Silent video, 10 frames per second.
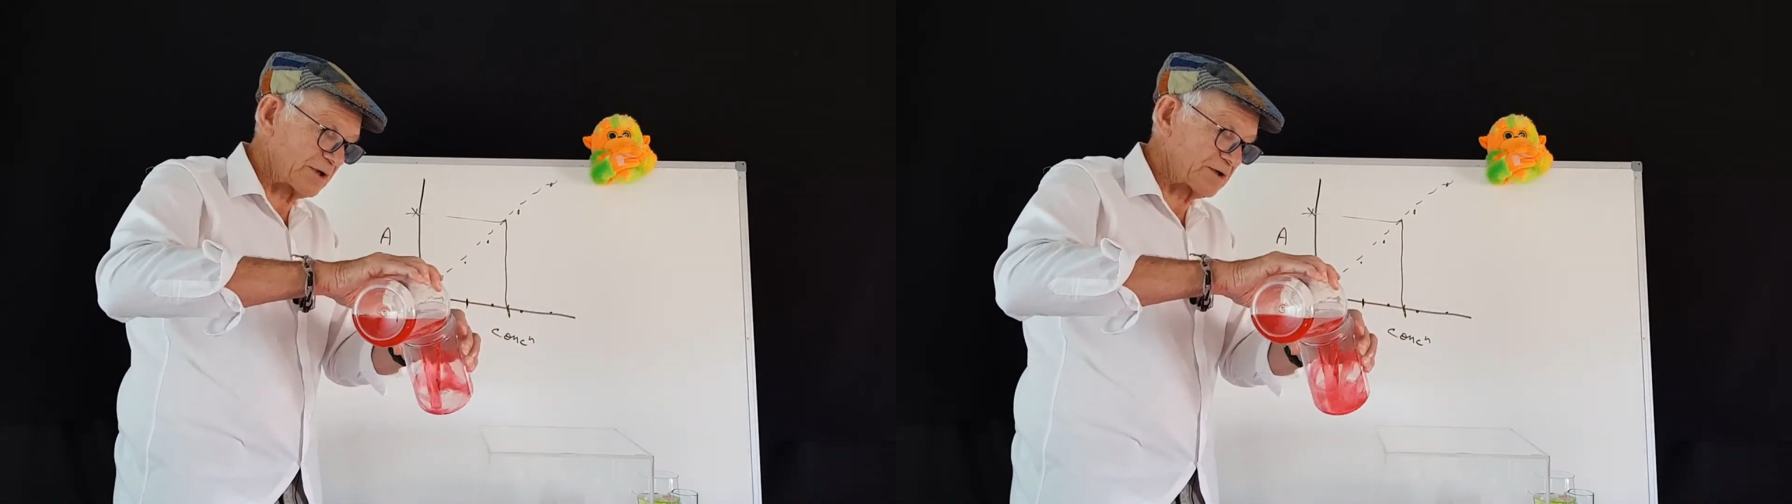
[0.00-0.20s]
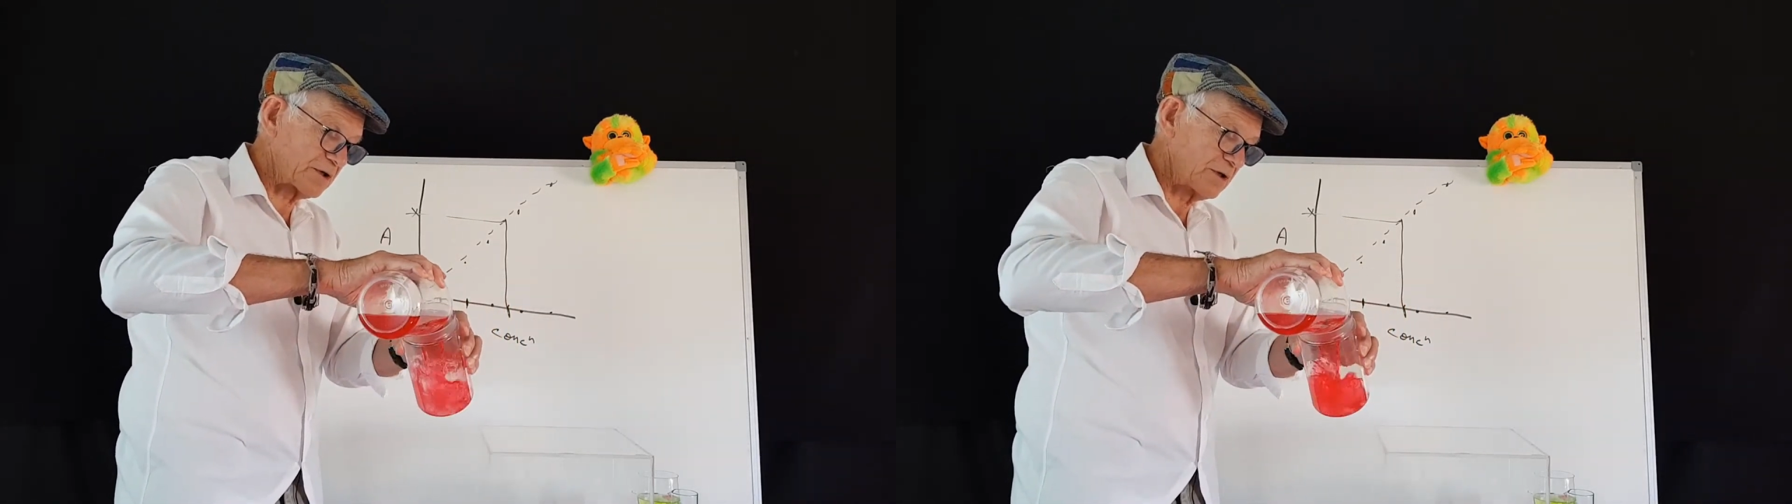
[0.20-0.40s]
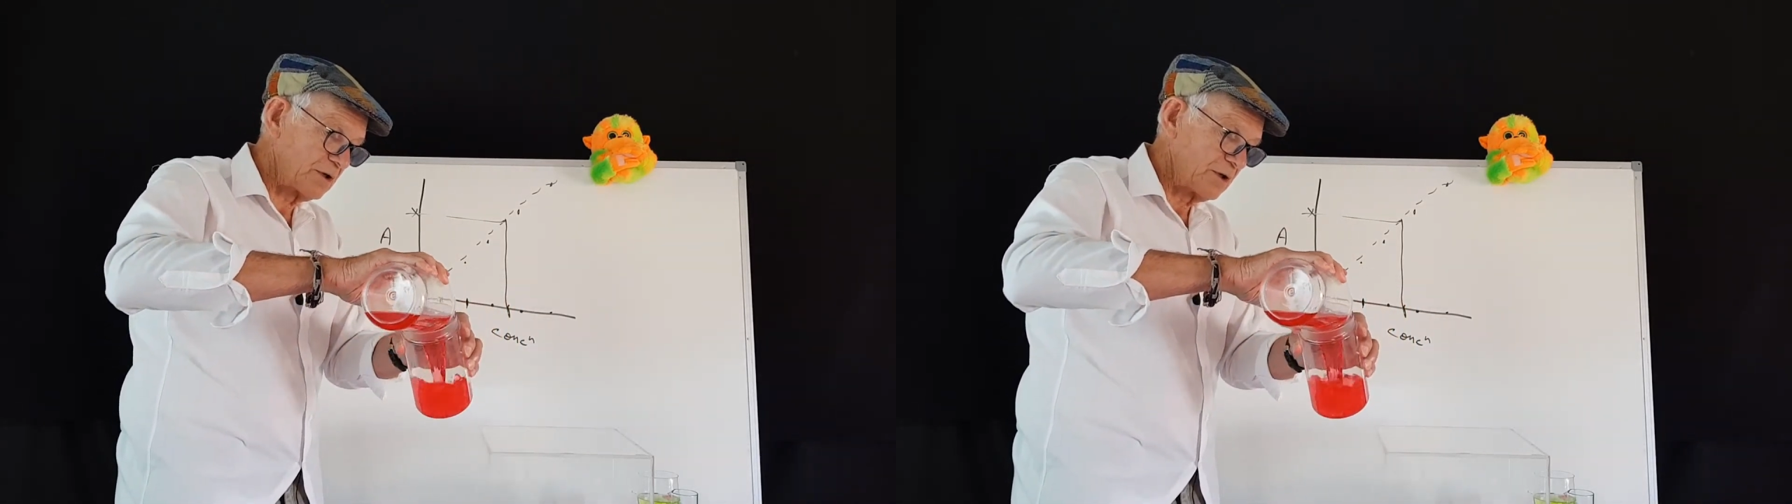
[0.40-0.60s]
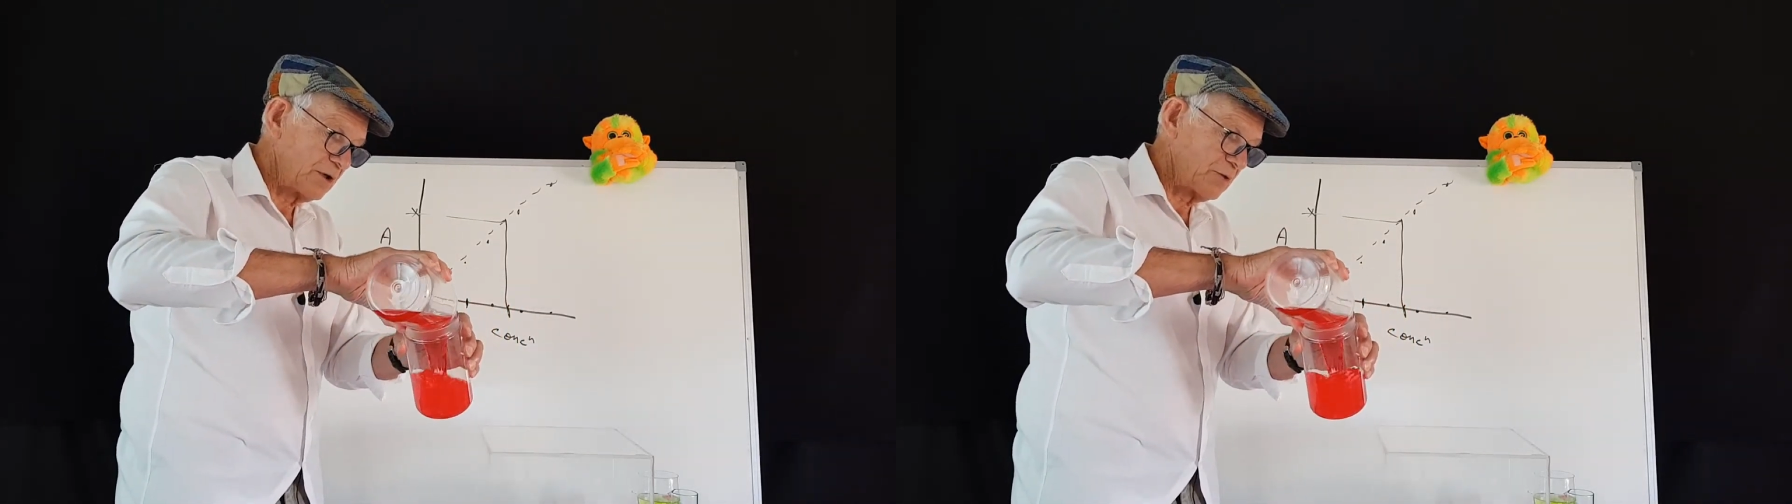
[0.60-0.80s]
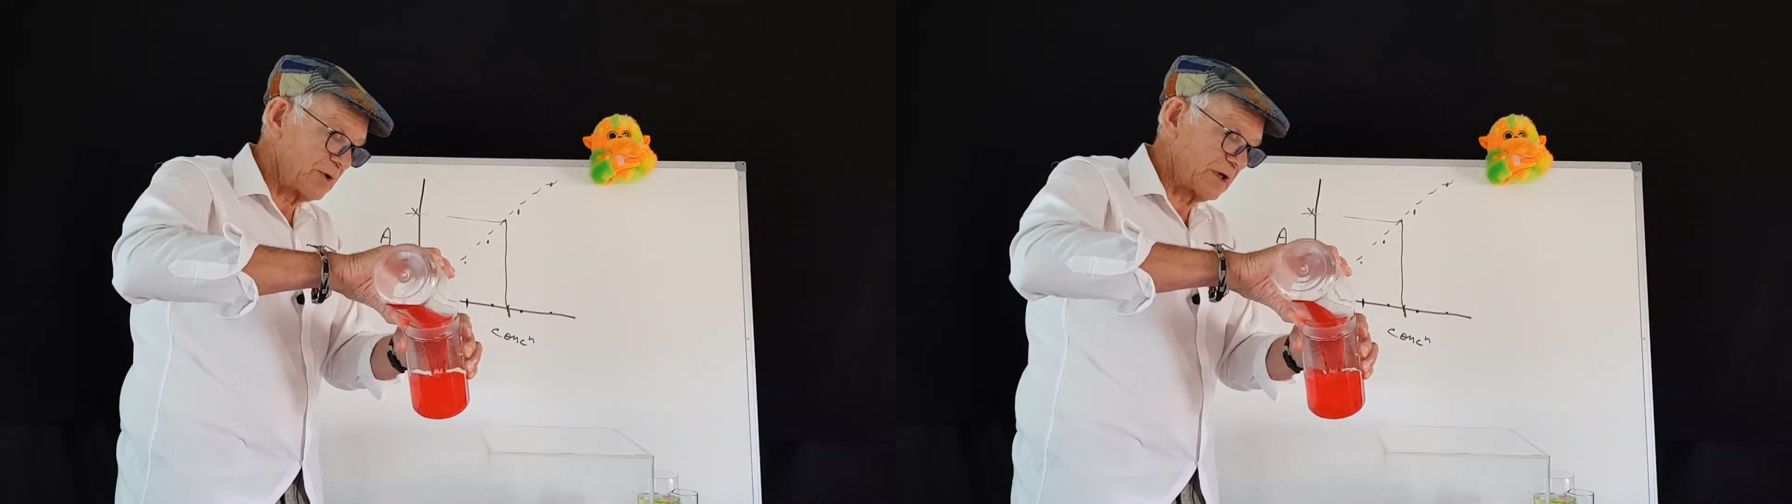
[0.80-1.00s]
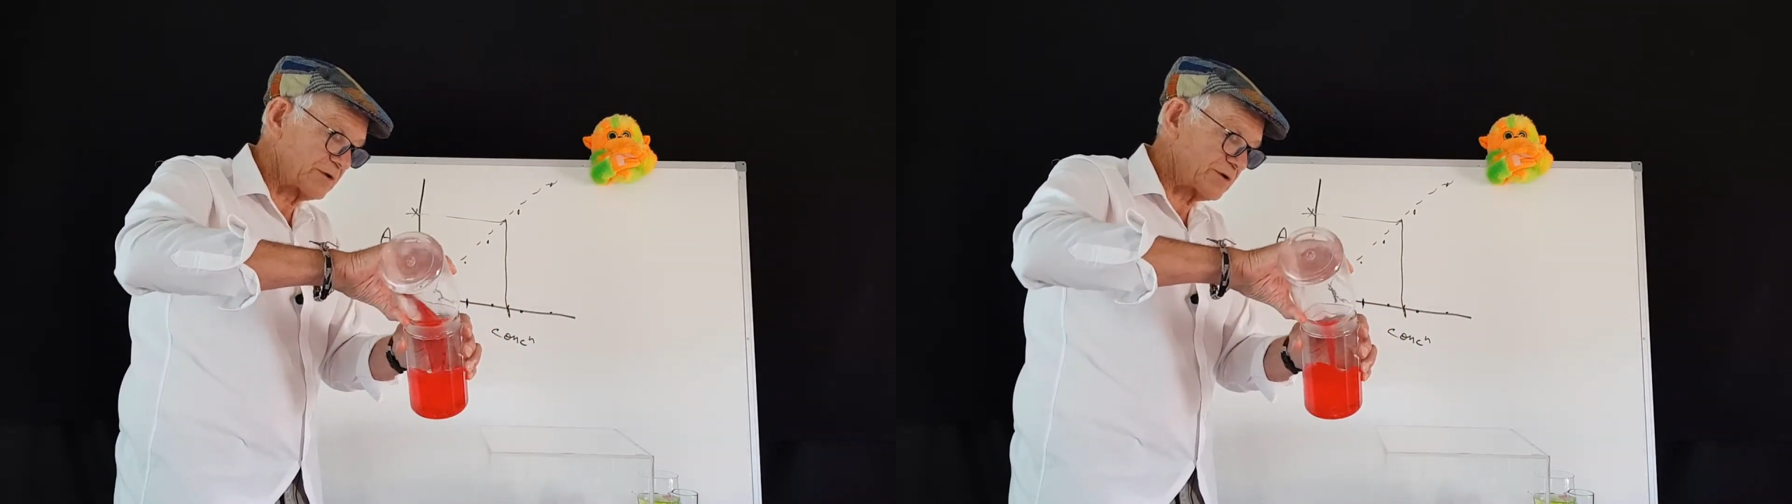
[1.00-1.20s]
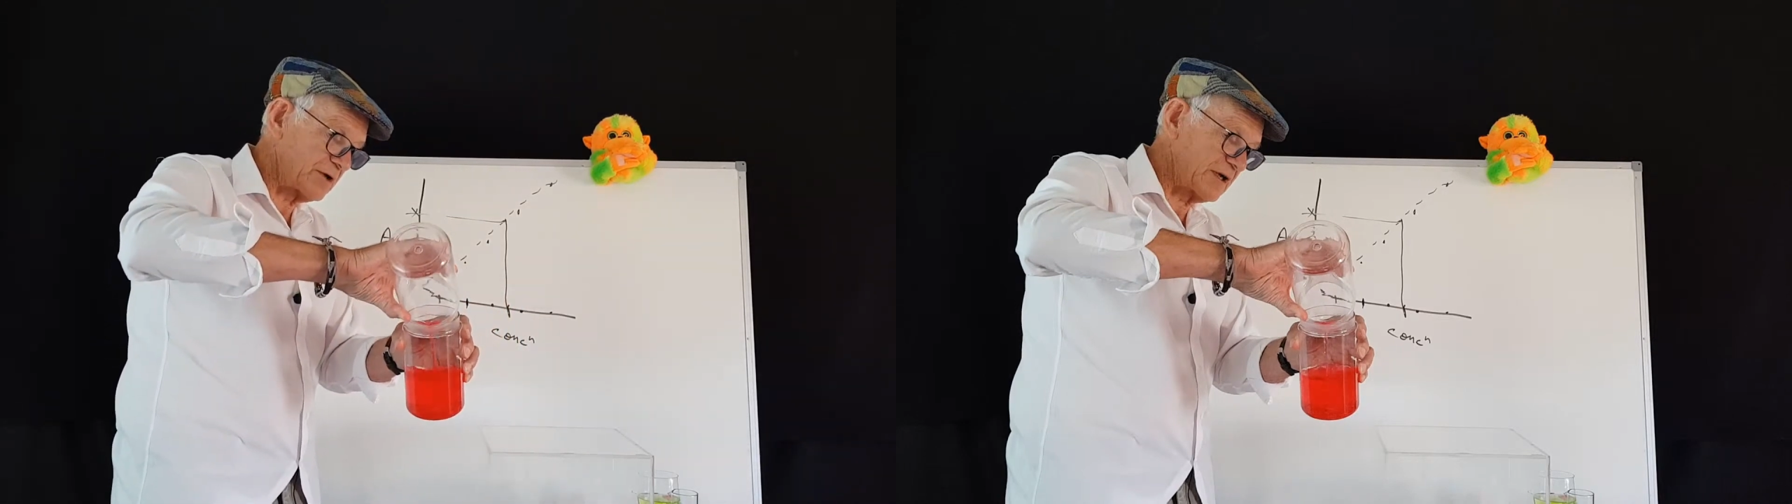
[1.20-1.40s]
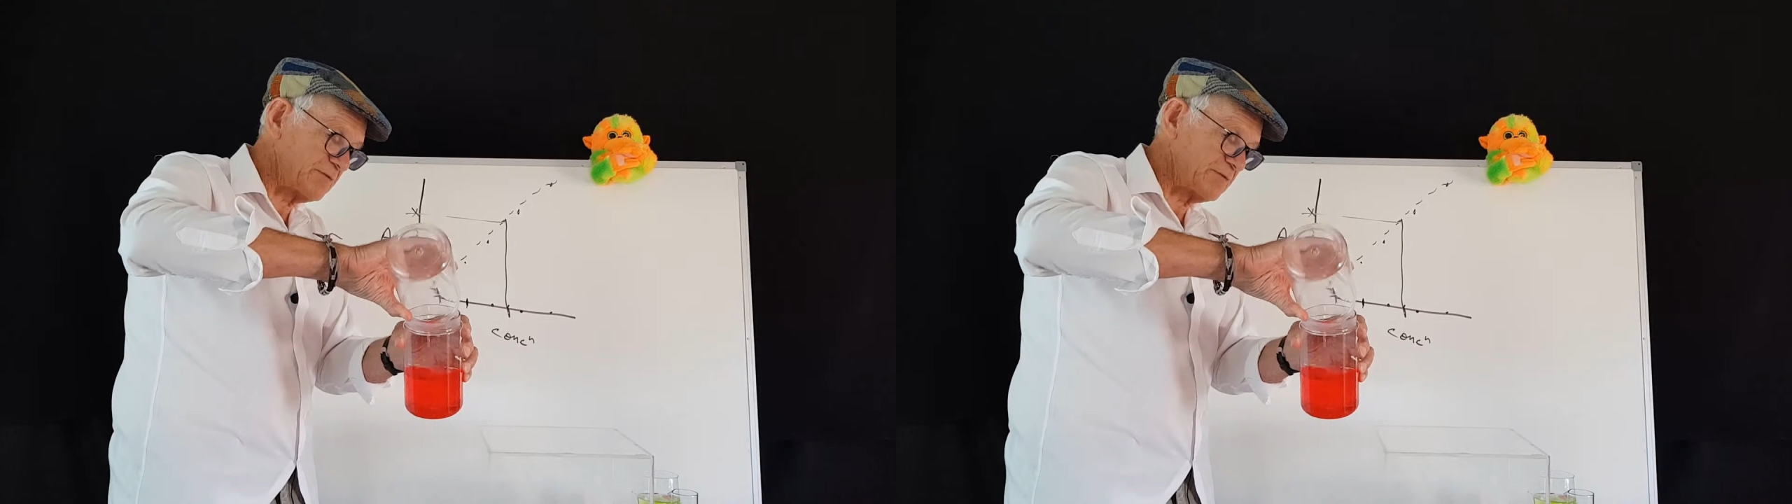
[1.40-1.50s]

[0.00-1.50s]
it's well and truly.